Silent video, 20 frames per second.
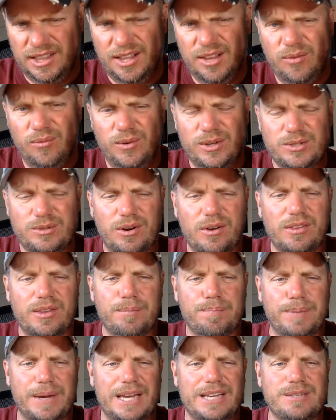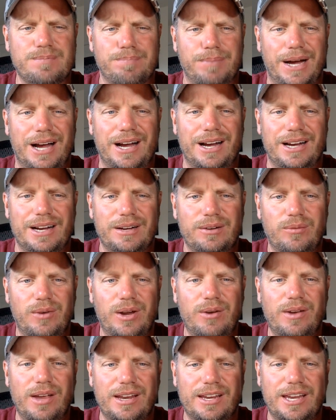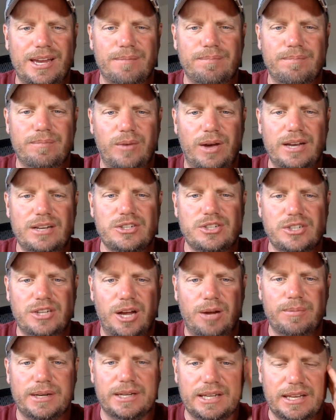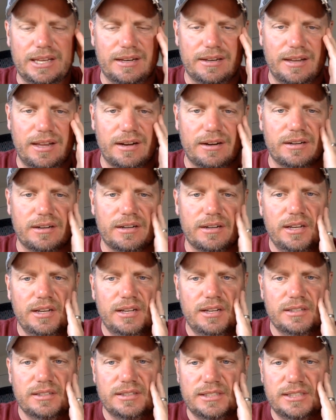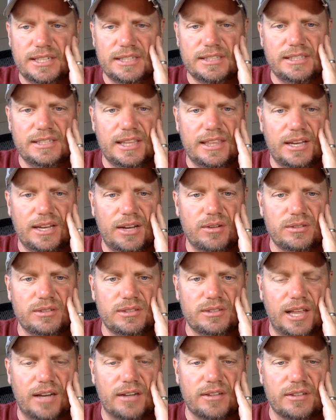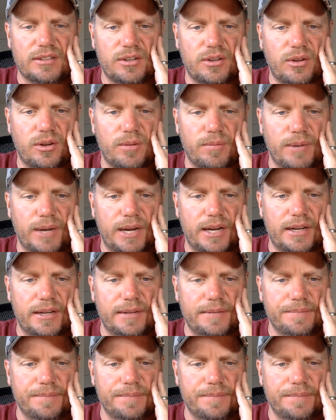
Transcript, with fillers: what's wrong with the base Baja? Why do you guys keep, why does Shelby need another $60,000 to do their Baja?